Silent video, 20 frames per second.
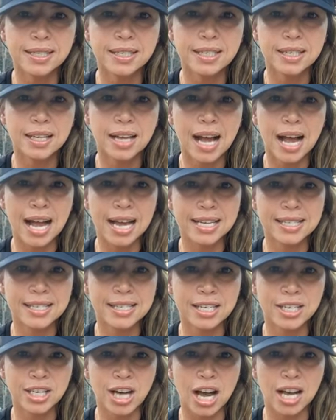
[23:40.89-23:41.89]
I's to
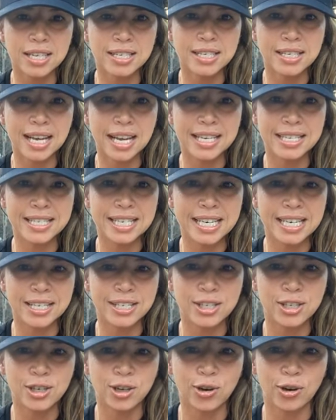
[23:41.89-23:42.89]
dot and
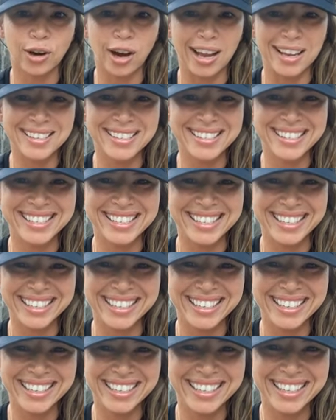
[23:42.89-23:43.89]
T's to cross.
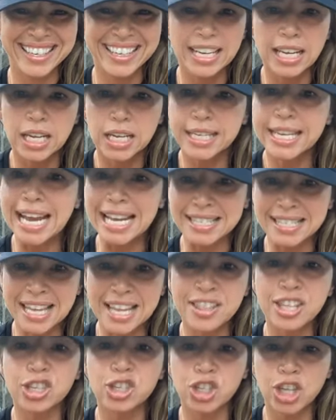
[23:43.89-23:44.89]
Yes, and
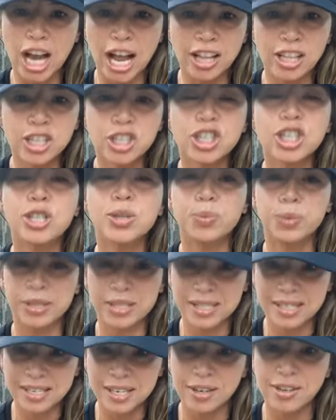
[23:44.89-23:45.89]
the challenges will
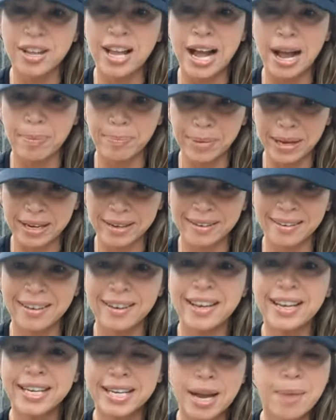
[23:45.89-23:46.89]
still happen.
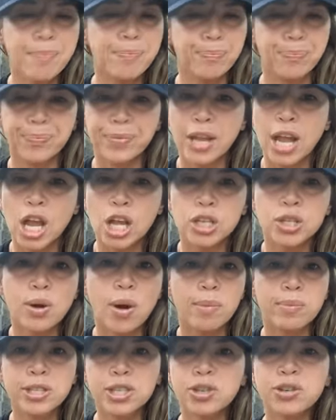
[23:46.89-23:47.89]
Yep. So
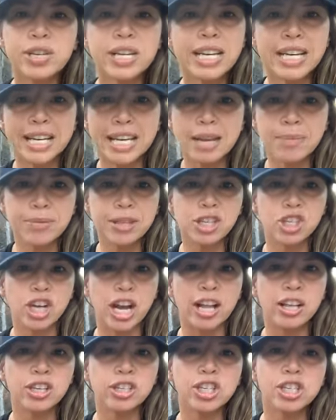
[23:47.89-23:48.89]
I'm still gonna keep the
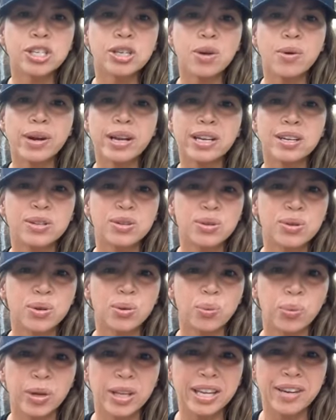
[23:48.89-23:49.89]
challenges going because those are
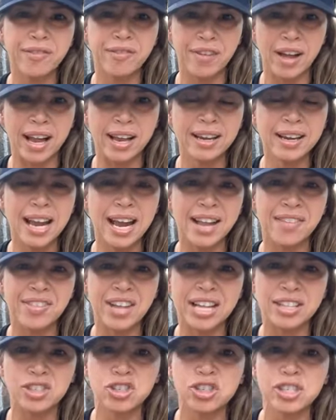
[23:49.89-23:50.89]
really fun and
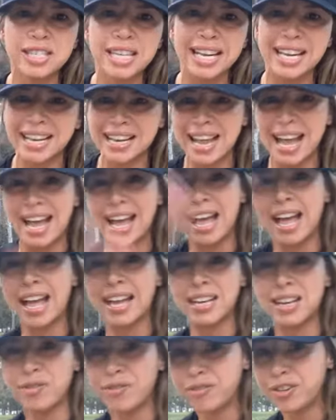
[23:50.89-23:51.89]
that's just like an
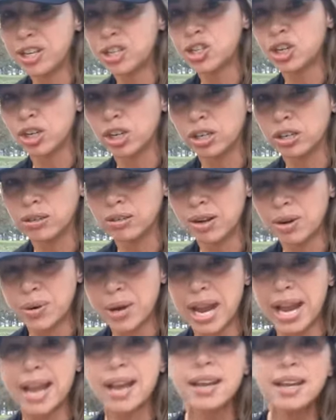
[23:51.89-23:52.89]
added feature,
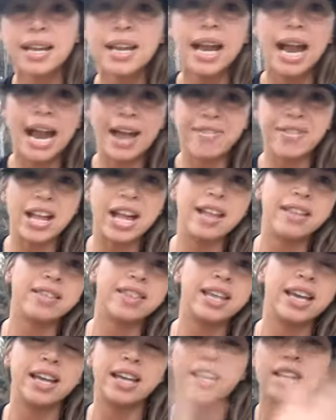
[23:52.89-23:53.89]
okay? And then
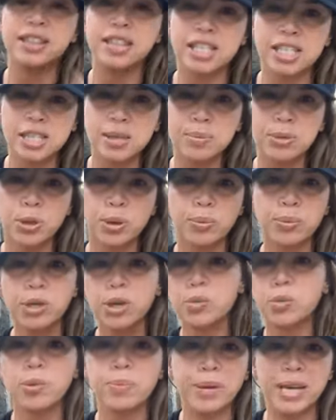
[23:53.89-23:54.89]
the
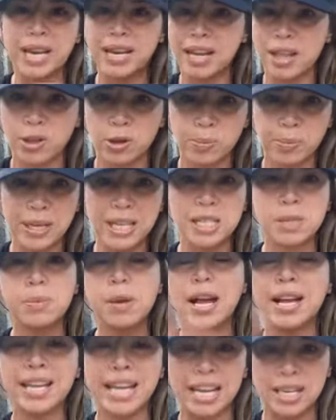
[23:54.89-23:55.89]
subscription will be another piece,
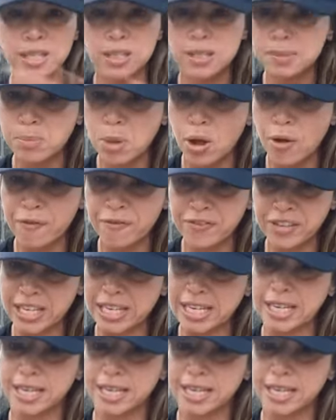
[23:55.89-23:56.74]
again, small fee,